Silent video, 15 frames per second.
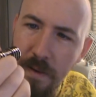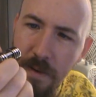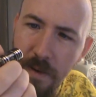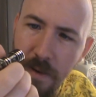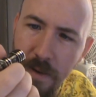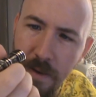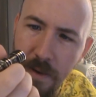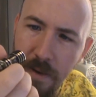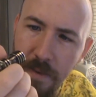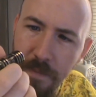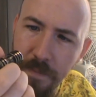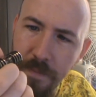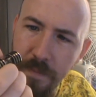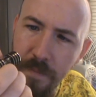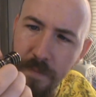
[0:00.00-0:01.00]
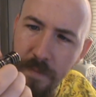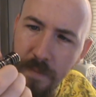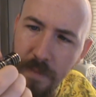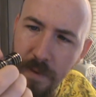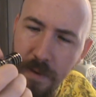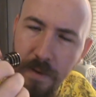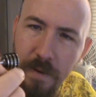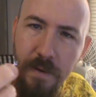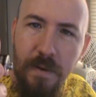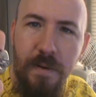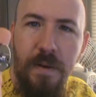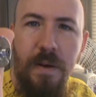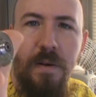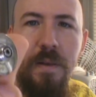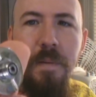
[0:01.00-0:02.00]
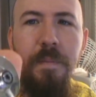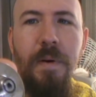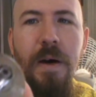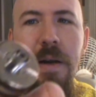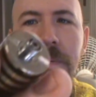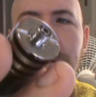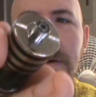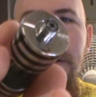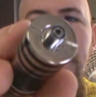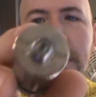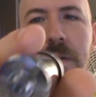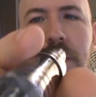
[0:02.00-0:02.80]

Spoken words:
Here you see on the bottom, it's got the